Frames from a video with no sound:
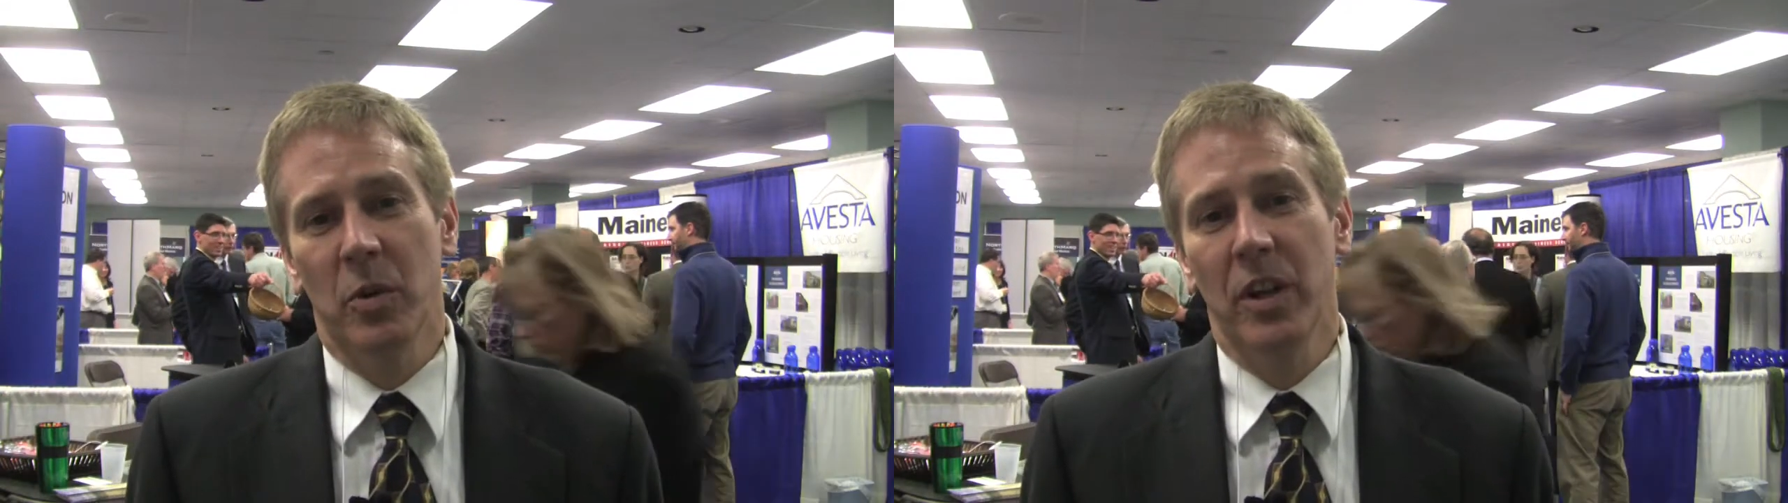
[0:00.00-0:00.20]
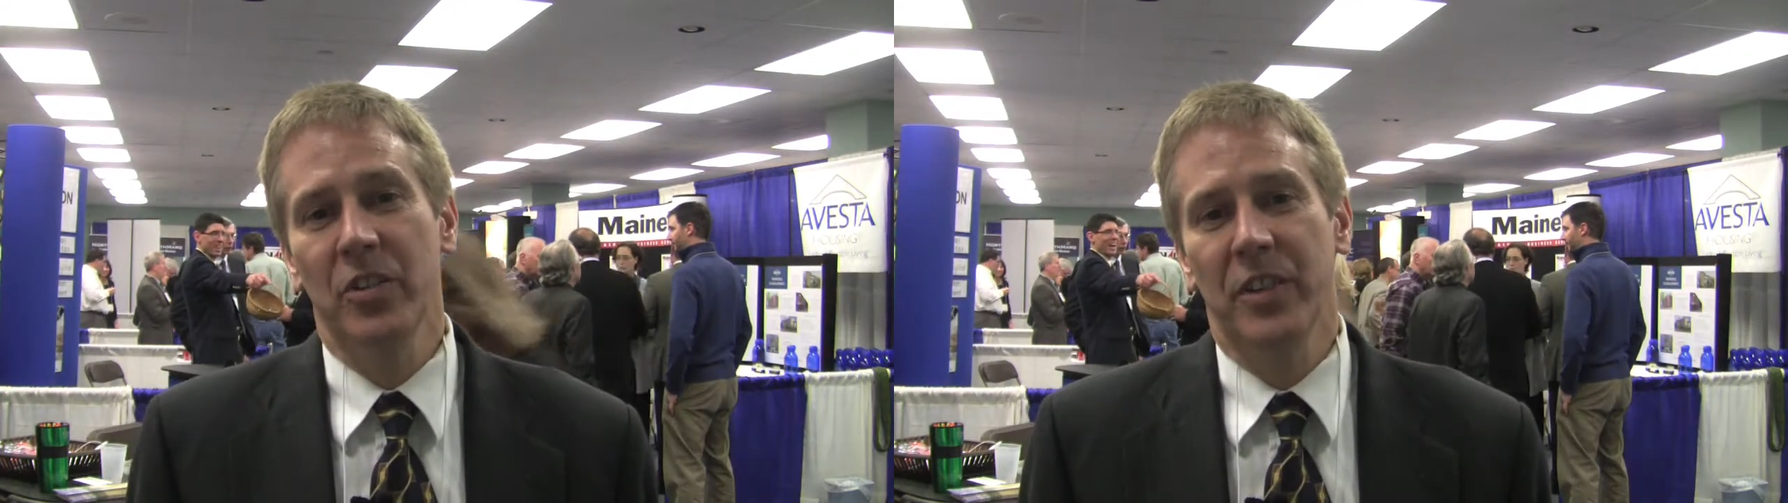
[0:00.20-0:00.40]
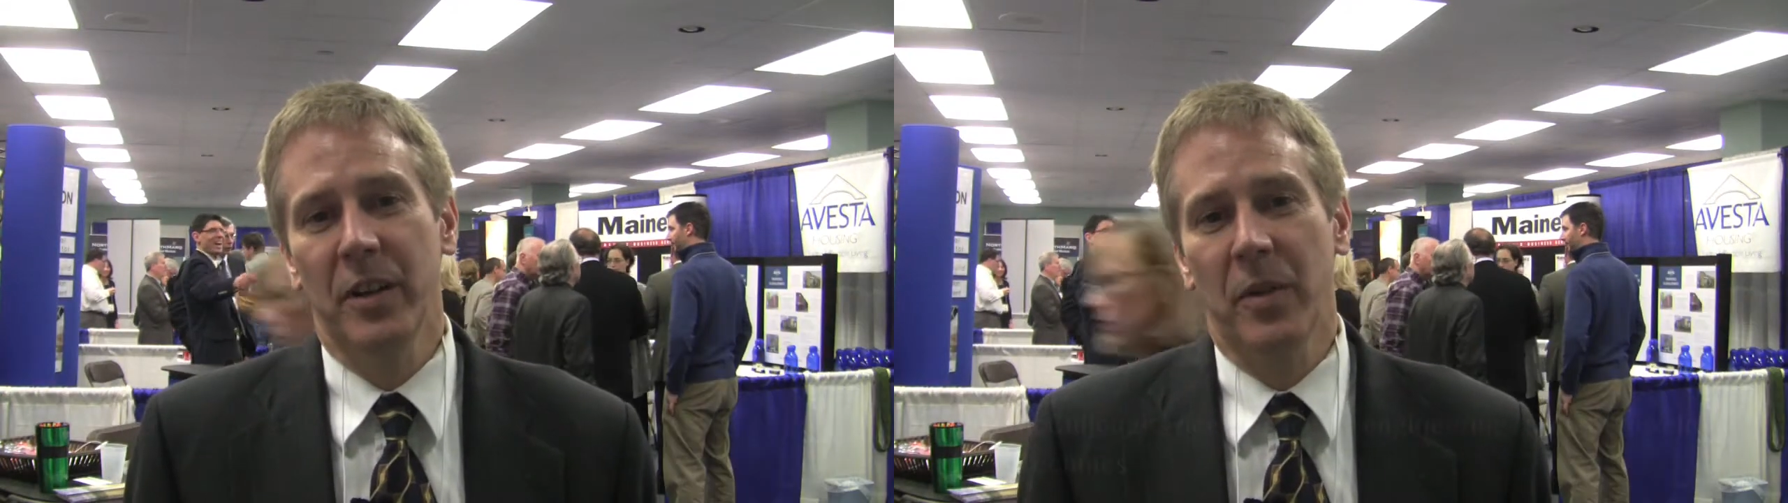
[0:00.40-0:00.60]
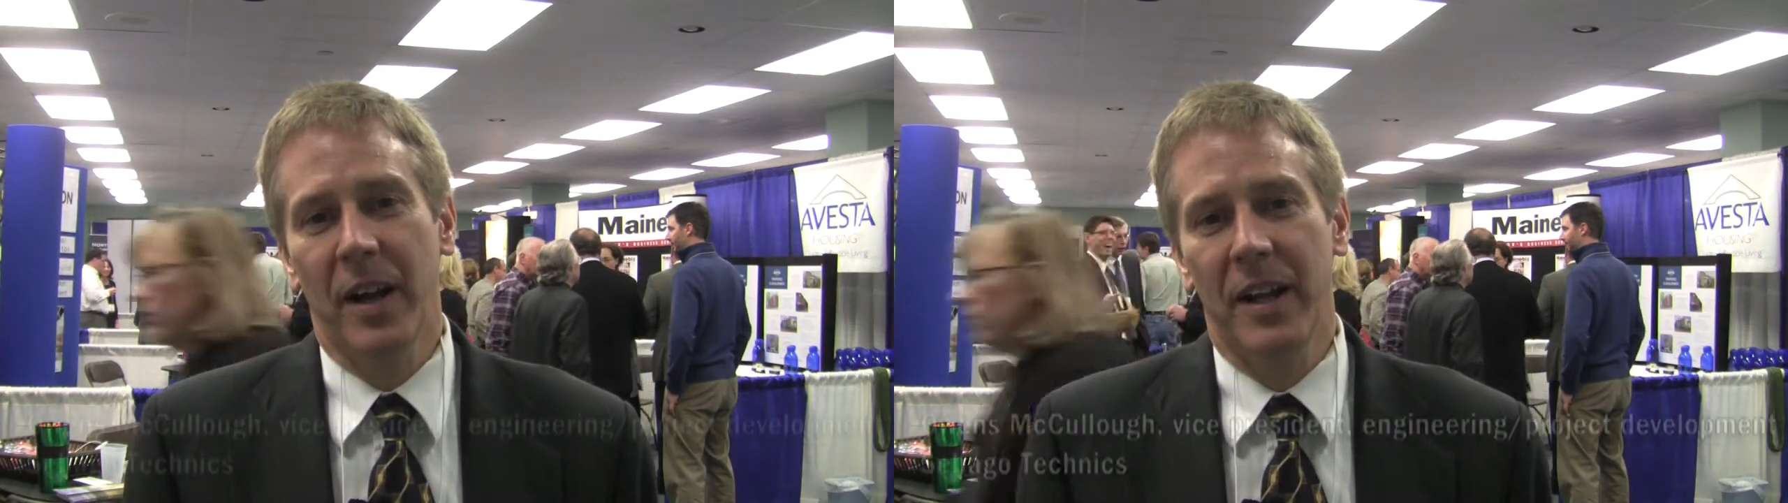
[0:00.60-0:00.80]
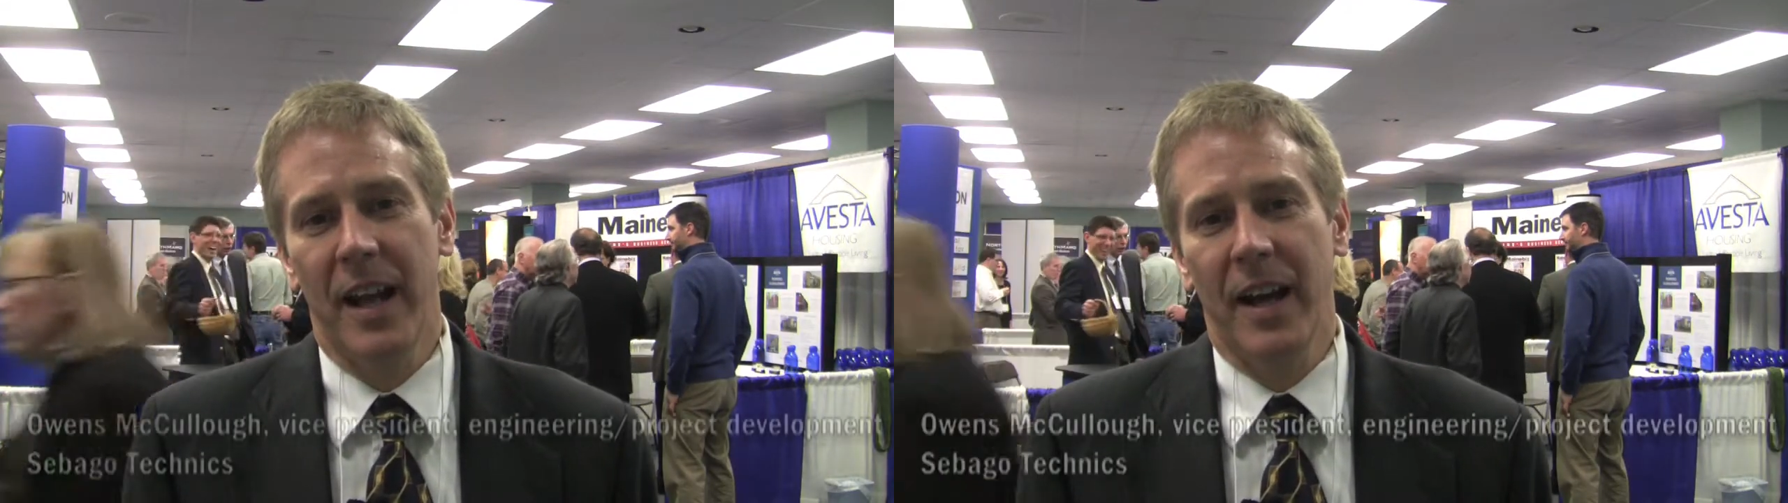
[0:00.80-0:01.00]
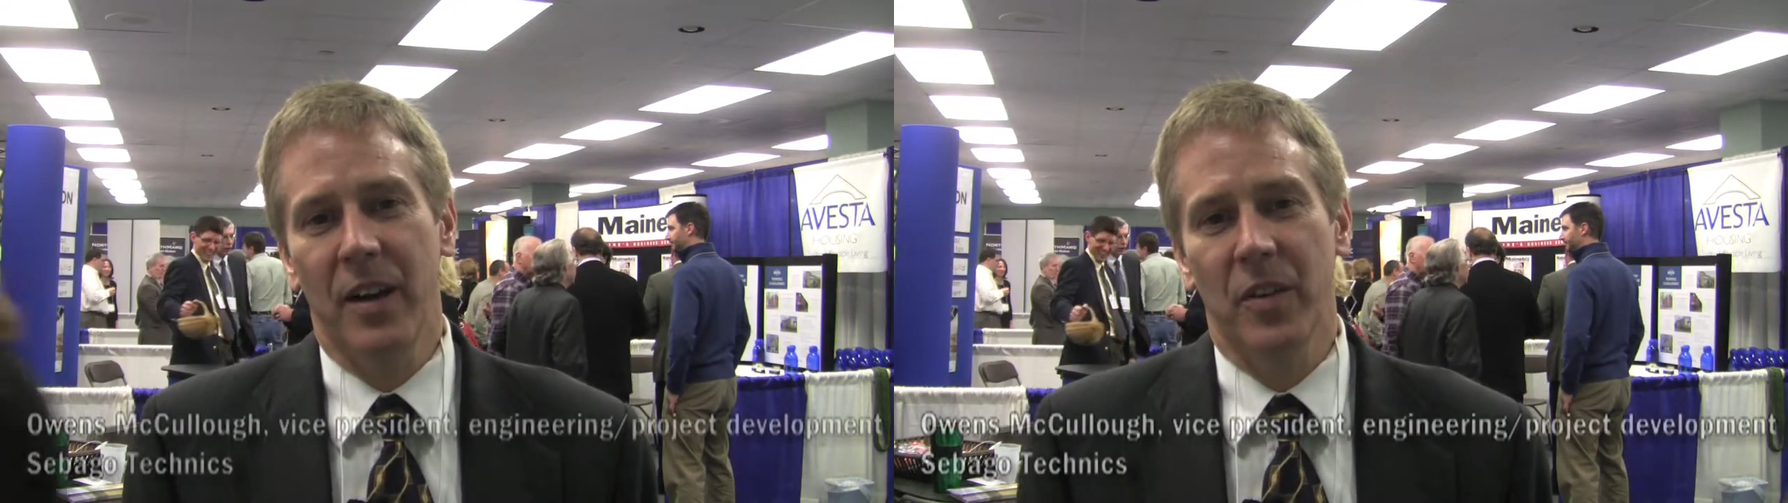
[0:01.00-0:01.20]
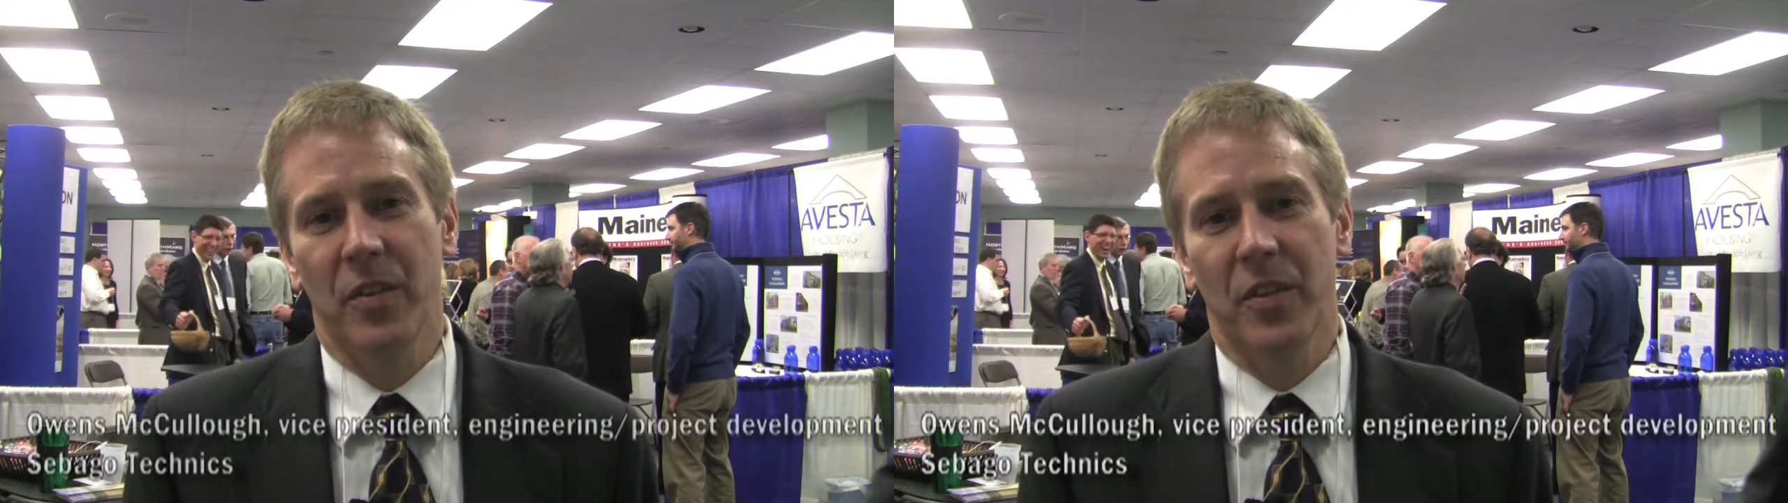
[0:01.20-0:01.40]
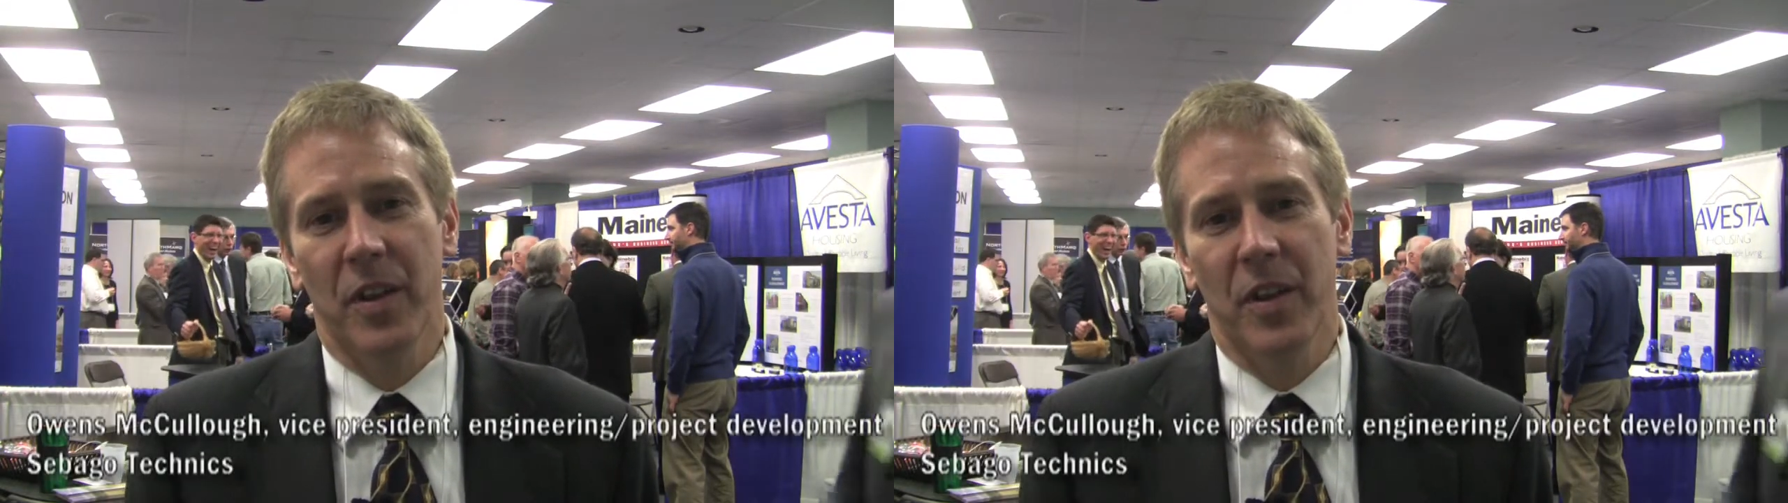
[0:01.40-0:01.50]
real estate right now,